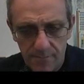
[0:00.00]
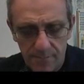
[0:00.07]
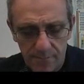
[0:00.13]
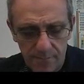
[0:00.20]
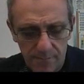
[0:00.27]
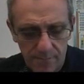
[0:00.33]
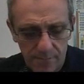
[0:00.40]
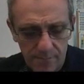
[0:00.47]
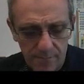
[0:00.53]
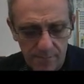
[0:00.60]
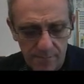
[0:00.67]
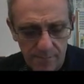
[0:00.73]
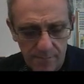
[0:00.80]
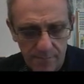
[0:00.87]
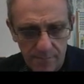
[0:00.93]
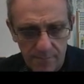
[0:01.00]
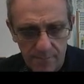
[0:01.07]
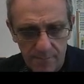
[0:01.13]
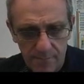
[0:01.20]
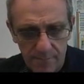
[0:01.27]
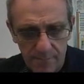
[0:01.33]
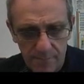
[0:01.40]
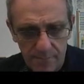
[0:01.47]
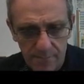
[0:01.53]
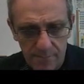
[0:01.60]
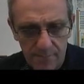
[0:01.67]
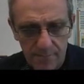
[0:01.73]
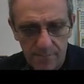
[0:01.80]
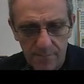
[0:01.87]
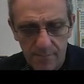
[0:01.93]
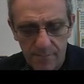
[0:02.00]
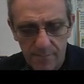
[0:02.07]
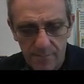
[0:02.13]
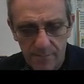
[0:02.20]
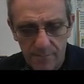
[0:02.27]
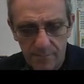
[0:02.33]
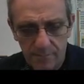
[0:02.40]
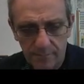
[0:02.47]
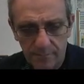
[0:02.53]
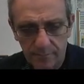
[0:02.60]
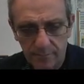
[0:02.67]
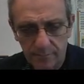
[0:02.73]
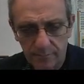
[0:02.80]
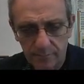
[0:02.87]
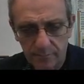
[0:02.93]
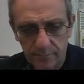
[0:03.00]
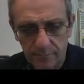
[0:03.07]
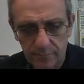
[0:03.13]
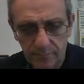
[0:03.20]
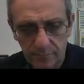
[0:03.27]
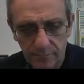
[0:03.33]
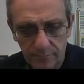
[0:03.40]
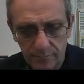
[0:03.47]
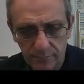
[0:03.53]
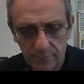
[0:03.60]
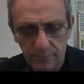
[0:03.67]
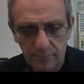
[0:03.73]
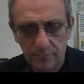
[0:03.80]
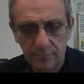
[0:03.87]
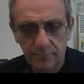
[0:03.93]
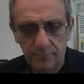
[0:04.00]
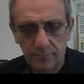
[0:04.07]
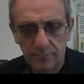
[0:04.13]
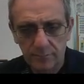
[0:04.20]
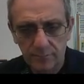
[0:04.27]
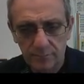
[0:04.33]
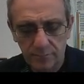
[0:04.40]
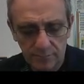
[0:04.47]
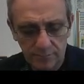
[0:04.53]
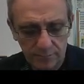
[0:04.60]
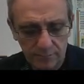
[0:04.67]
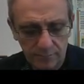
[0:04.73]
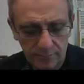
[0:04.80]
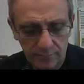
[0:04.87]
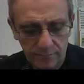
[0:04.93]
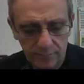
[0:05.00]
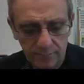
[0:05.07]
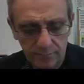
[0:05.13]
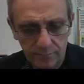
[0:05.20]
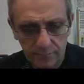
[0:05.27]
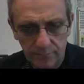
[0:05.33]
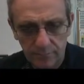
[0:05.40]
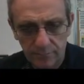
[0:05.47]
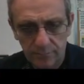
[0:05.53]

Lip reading: [no speech]